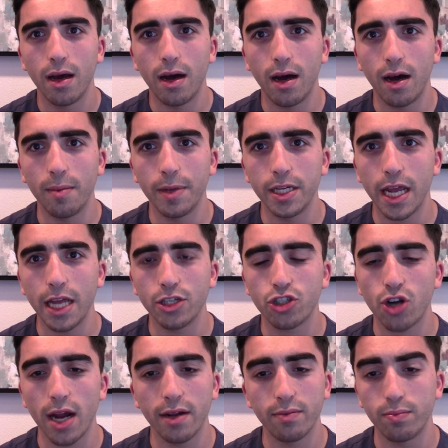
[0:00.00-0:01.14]
And
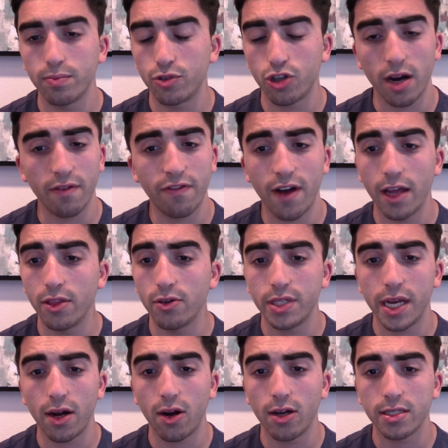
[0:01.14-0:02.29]
try to find those
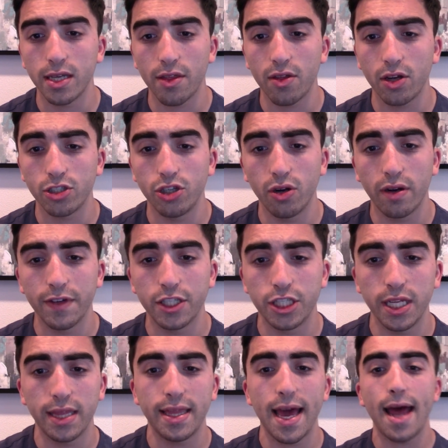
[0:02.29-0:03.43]
errors. I thought Djokovic
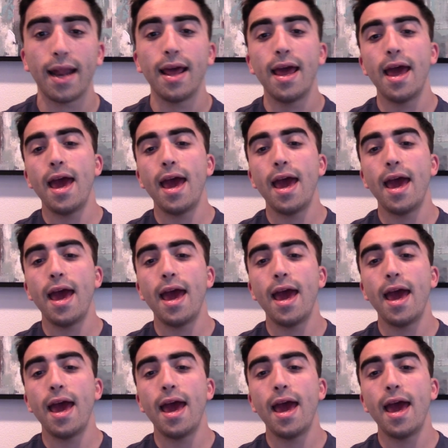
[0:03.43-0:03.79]
did that.